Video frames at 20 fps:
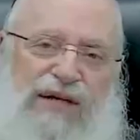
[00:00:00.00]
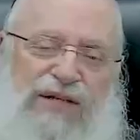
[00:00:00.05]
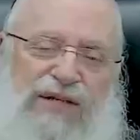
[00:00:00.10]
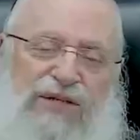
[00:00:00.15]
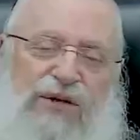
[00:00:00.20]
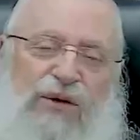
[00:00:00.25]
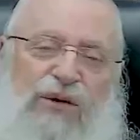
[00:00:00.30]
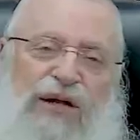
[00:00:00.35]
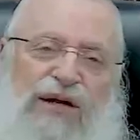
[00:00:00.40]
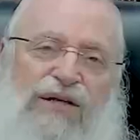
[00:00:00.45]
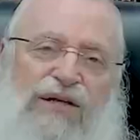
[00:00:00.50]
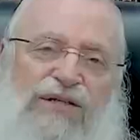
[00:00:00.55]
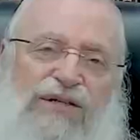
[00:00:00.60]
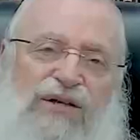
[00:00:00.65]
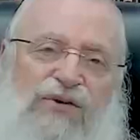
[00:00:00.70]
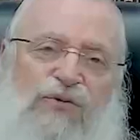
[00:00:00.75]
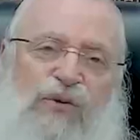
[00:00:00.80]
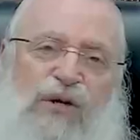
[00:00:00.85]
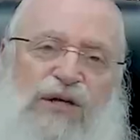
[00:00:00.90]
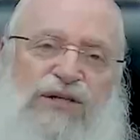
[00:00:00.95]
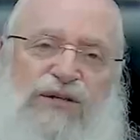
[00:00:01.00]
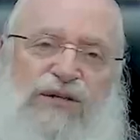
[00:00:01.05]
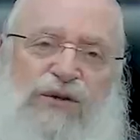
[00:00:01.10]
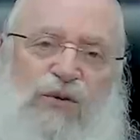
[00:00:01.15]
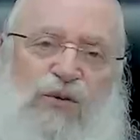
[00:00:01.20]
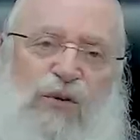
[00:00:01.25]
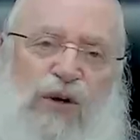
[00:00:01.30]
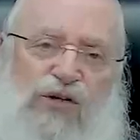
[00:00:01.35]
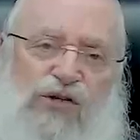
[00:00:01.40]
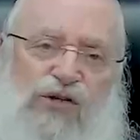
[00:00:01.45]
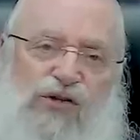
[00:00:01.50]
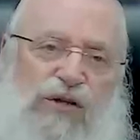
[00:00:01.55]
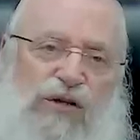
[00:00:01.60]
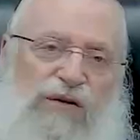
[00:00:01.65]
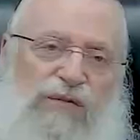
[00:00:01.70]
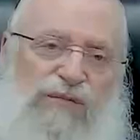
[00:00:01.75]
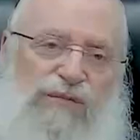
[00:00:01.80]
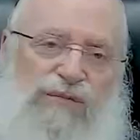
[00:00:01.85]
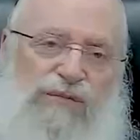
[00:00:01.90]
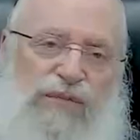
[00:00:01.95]
So let us address the
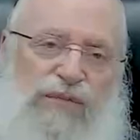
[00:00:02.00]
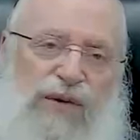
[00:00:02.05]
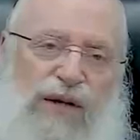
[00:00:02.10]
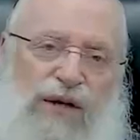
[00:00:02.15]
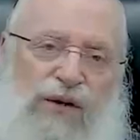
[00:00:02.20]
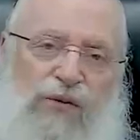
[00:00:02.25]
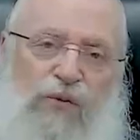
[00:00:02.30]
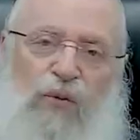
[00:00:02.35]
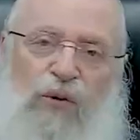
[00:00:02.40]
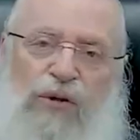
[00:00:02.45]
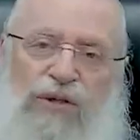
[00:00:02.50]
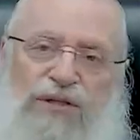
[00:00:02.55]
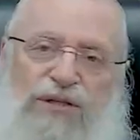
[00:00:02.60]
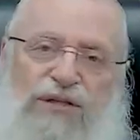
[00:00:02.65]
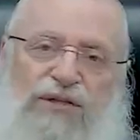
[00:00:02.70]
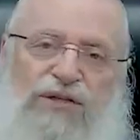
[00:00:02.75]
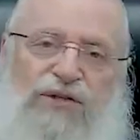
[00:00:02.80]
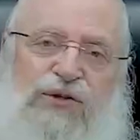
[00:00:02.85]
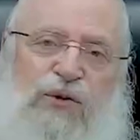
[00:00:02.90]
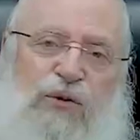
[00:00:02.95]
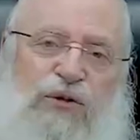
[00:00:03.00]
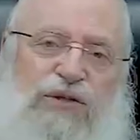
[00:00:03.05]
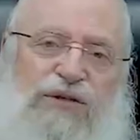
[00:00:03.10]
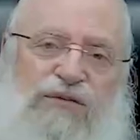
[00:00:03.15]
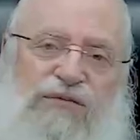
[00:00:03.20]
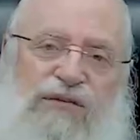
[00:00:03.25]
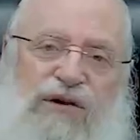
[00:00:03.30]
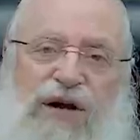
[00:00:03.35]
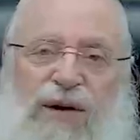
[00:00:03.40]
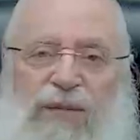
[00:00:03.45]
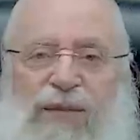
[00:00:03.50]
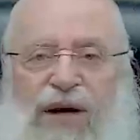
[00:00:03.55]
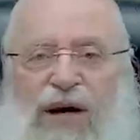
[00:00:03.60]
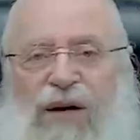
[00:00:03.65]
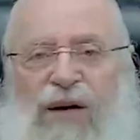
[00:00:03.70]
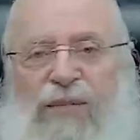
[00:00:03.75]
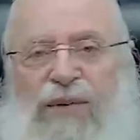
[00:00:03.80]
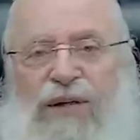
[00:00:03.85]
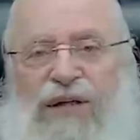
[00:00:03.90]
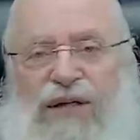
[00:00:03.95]
question, what is the source of Rabbi
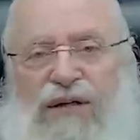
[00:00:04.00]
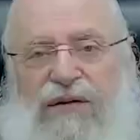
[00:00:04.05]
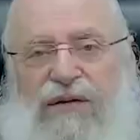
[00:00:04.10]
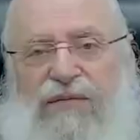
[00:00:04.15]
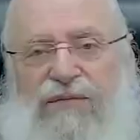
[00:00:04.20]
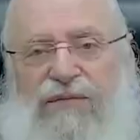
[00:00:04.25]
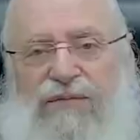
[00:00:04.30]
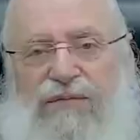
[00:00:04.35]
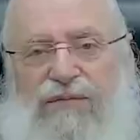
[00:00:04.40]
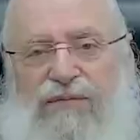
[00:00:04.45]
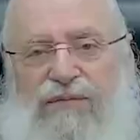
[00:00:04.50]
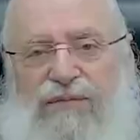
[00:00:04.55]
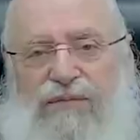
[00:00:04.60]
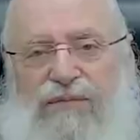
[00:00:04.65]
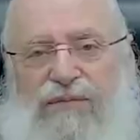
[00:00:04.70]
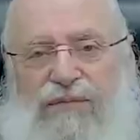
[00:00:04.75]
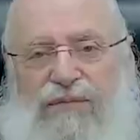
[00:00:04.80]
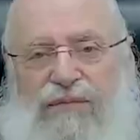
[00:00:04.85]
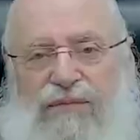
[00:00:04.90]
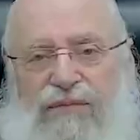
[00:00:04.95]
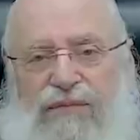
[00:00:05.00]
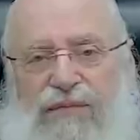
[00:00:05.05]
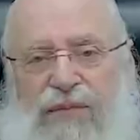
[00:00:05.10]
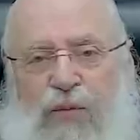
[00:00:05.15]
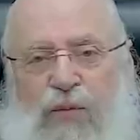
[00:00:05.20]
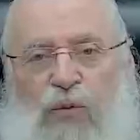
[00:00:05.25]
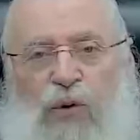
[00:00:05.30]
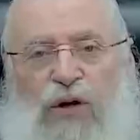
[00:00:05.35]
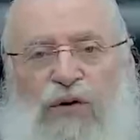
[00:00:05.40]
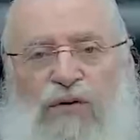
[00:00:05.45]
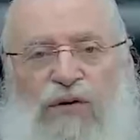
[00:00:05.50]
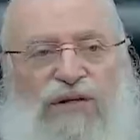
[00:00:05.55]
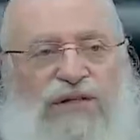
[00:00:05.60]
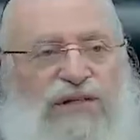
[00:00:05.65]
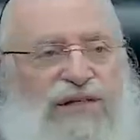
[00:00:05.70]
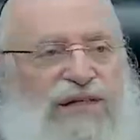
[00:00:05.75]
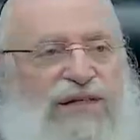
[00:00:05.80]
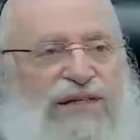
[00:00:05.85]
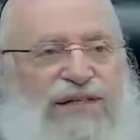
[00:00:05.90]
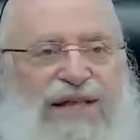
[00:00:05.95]
Gamliel? Where does
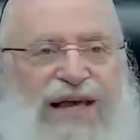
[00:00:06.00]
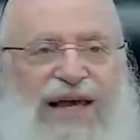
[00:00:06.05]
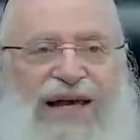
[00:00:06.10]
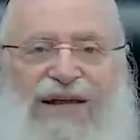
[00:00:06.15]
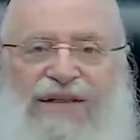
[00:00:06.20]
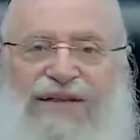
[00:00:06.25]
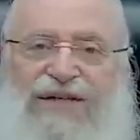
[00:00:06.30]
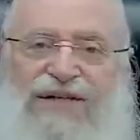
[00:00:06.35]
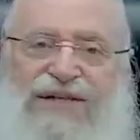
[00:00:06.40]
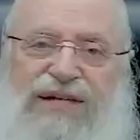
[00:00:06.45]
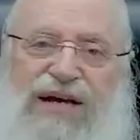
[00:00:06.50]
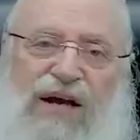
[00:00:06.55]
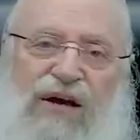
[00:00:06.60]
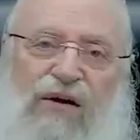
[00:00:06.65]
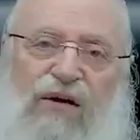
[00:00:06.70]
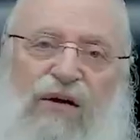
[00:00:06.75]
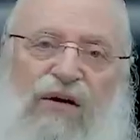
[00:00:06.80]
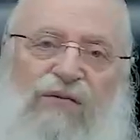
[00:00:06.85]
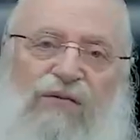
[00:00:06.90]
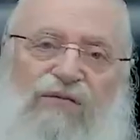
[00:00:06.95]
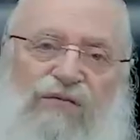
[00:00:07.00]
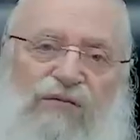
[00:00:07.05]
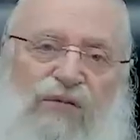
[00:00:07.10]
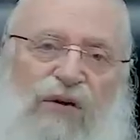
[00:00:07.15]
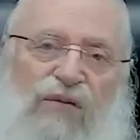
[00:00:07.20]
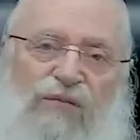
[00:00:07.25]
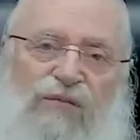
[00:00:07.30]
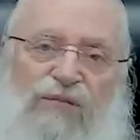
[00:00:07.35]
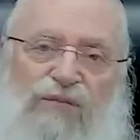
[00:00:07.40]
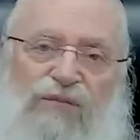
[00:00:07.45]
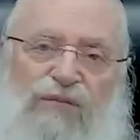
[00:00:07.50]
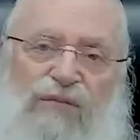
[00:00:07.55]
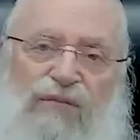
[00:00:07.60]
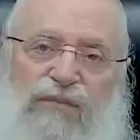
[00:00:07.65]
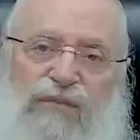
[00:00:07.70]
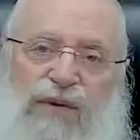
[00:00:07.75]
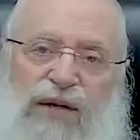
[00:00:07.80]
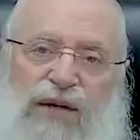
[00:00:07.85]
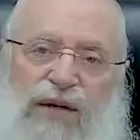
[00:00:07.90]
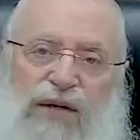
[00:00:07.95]
he take this halacha from?
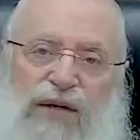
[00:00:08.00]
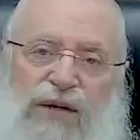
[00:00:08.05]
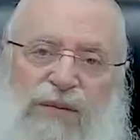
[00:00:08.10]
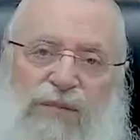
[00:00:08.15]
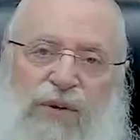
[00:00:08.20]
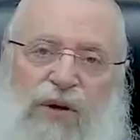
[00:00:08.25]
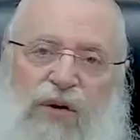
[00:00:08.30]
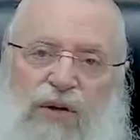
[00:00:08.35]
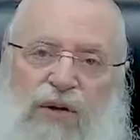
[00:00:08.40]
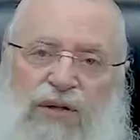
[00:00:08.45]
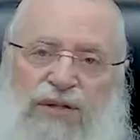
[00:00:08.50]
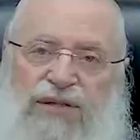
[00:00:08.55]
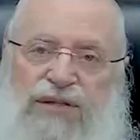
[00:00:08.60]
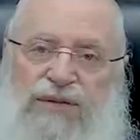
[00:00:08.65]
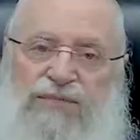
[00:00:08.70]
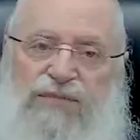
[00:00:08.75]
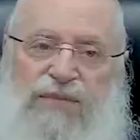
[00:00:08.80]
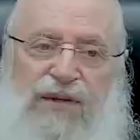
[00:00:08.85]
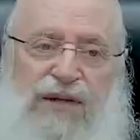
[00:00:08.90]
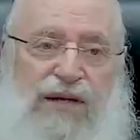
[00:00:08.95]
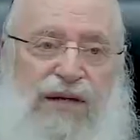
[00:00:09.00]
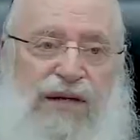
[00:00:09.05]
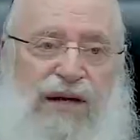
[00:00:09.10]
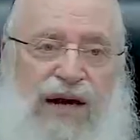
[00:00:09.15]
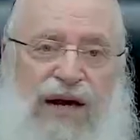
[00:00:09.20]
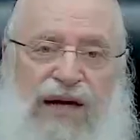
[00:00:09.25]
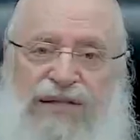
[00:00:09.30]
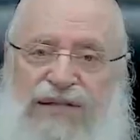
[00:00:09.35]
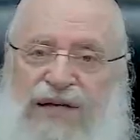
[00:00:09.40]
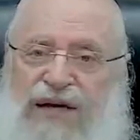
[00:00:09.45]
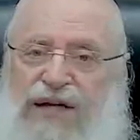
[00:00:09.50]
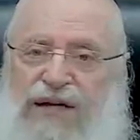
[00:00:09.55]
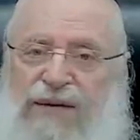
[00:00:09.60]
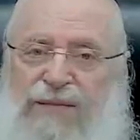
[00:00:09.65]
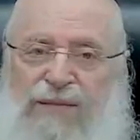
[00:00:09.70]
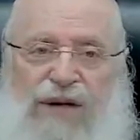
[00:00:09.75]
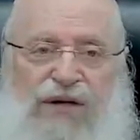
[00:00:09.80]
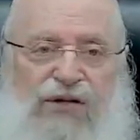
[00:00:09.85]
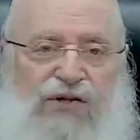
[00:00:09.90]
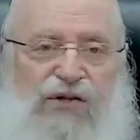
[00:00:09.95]
Because, as I
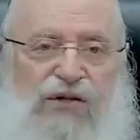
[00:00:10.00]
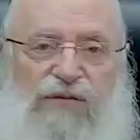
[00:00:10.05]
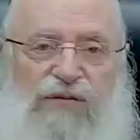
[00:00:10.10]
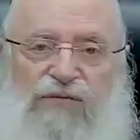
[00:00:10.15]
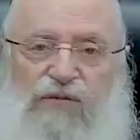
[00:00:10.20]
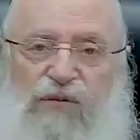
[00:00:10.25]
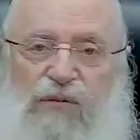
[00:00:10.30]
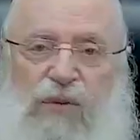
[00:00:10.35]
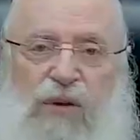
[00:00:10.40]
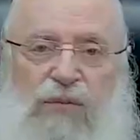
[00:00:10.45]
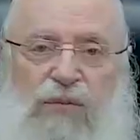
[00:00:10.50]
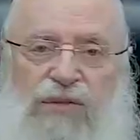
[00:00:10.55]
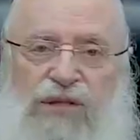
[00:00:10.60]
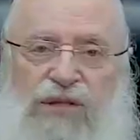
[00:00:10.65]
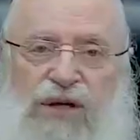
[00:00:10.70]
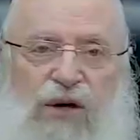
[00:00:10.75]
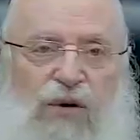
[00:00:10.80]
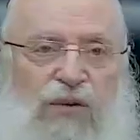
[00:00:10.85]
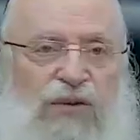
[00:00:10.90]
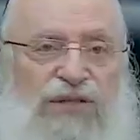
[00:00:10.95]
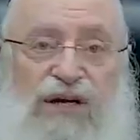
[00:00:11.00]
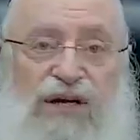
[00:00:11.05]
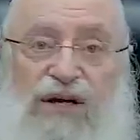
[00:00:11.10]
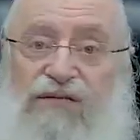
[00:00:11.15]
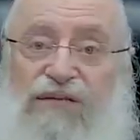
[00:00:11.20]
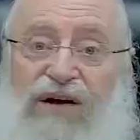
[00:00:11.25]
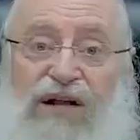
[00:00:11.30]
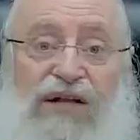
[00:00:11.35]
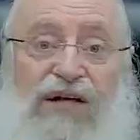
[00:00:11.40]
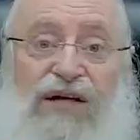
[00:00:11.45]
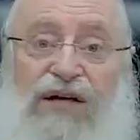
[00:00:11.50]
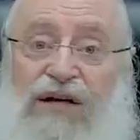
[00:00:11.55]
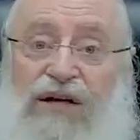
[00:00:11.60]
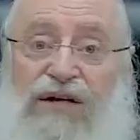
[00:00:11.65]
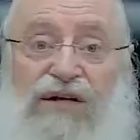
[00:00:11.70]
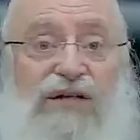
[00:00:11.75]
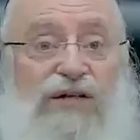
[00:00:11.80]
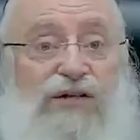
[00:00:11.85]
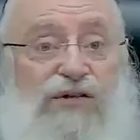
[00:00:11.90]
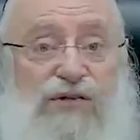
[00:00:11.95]
mentioned a few moments ago, it's a Gevaldige
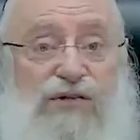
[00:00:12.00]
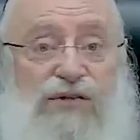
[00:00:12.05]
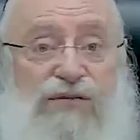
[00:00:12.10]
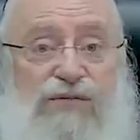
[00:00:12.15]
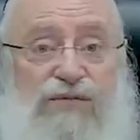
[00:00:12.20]
Chiddush.